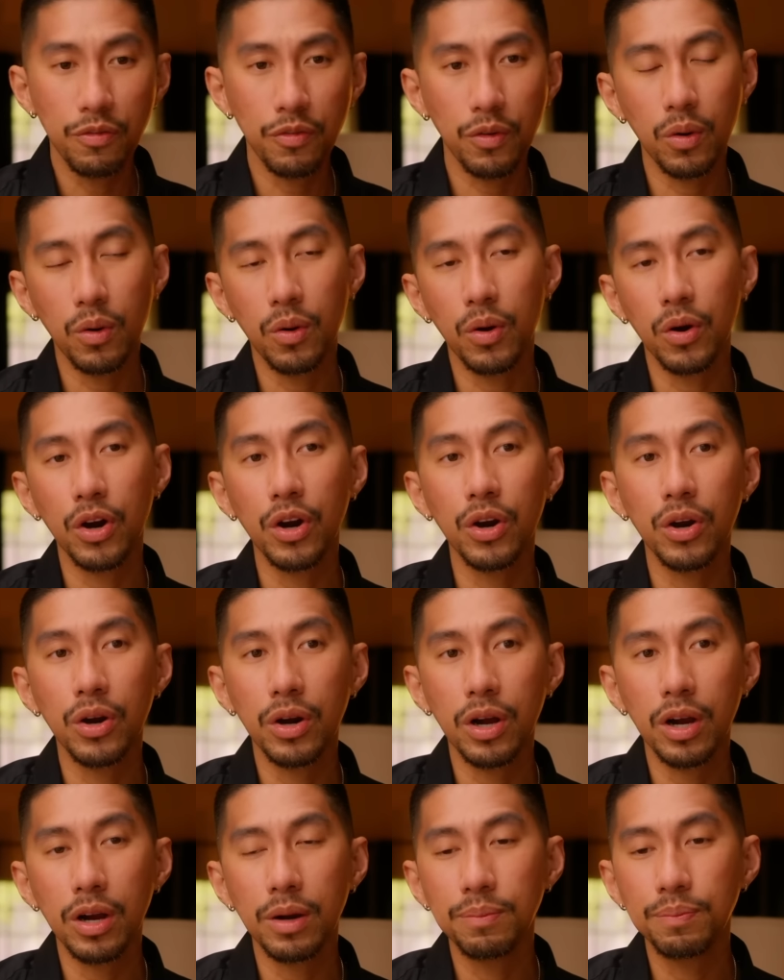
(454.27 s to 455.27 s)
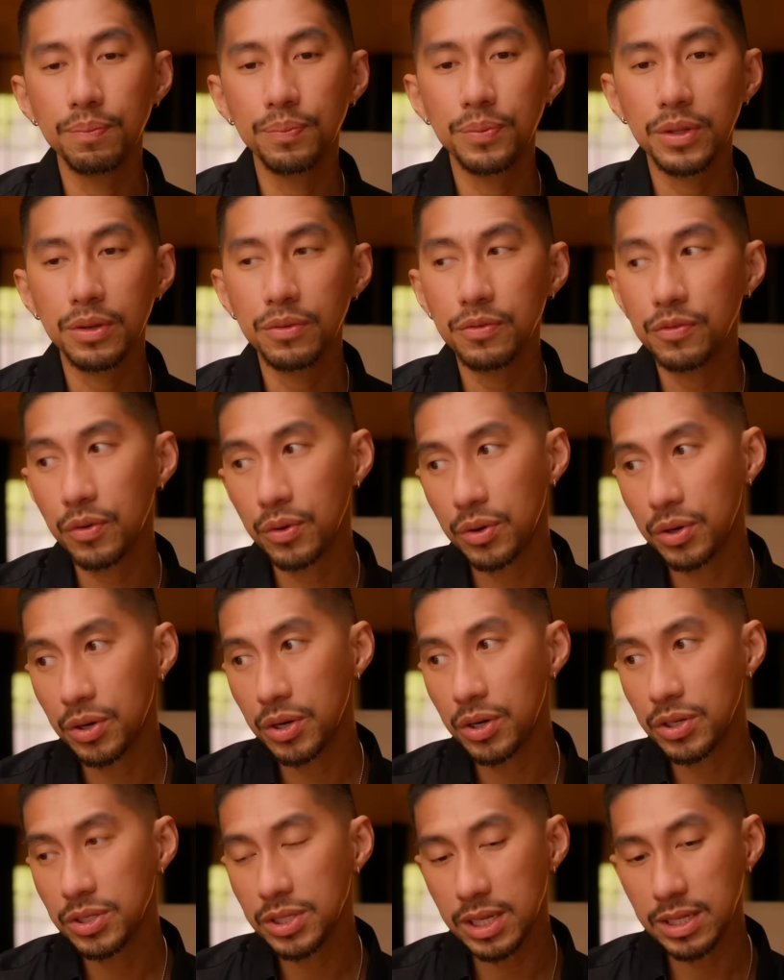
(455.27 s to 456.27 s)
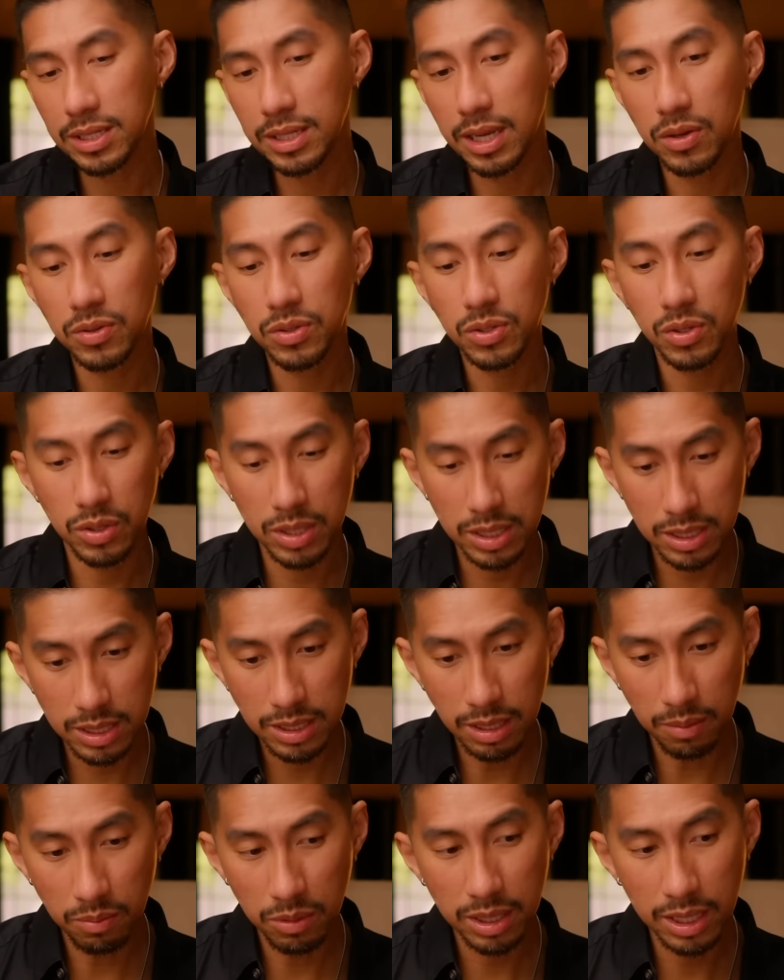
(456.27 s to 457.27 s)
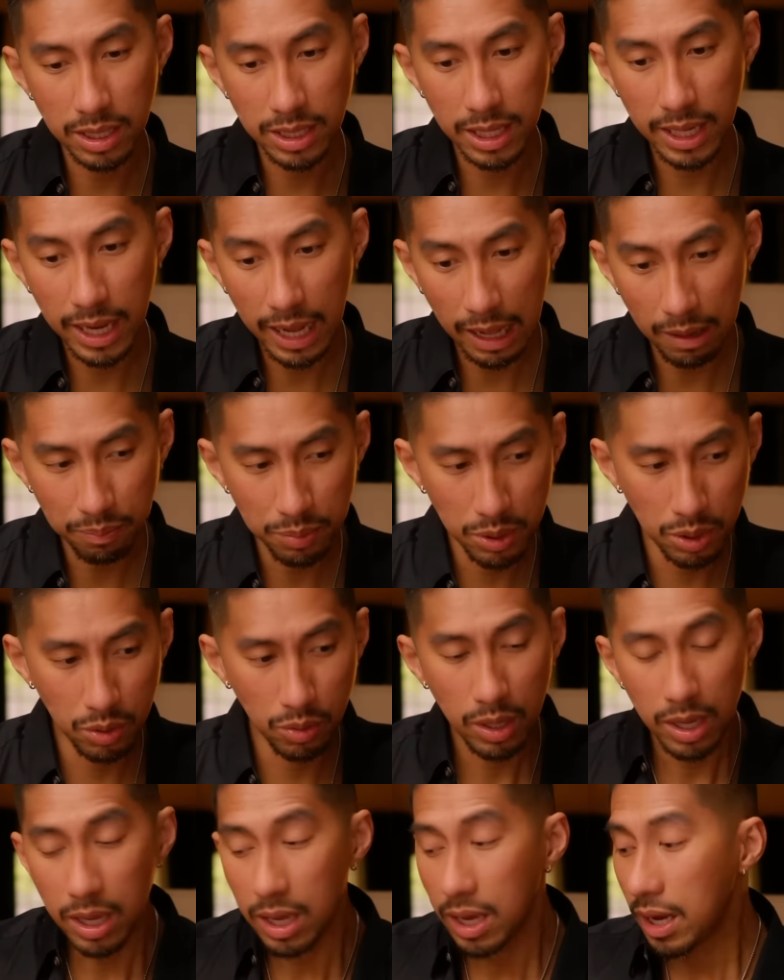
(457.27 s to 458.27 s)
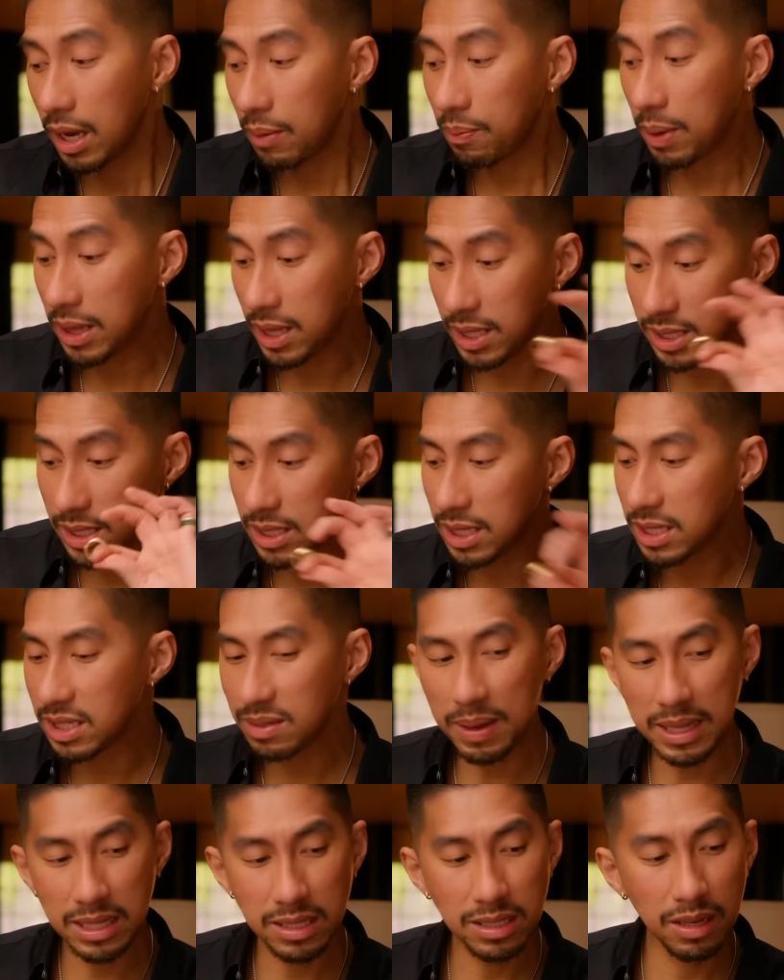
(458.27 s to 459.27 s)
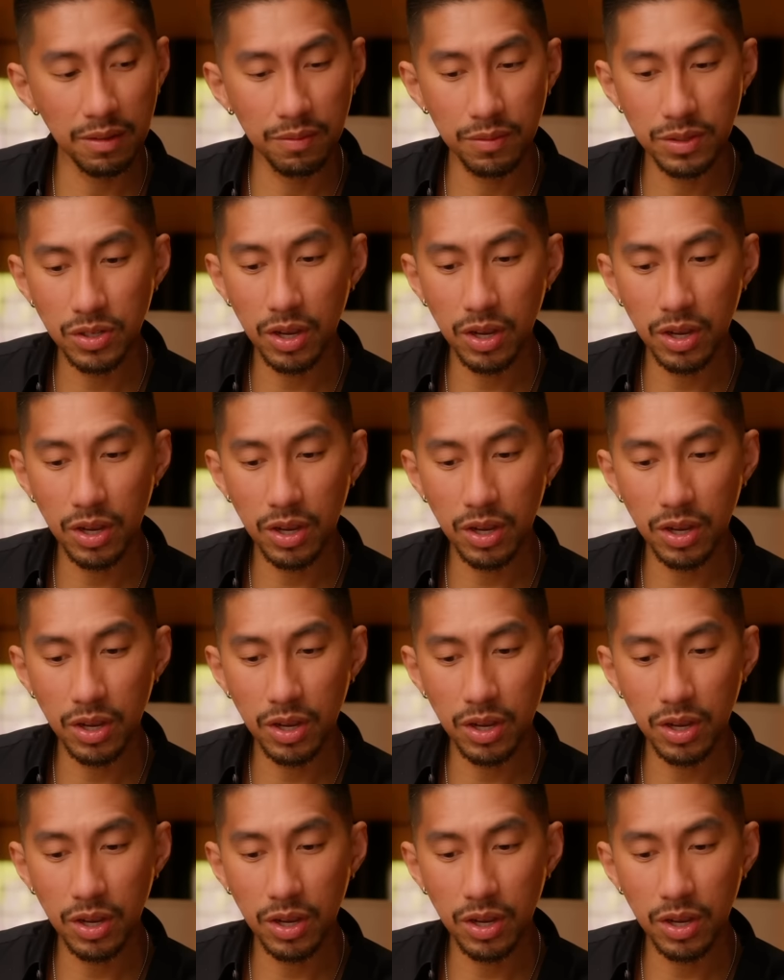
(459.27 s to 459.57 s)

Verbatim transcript: for um for your sixth house so this is something that can help you but this is expensive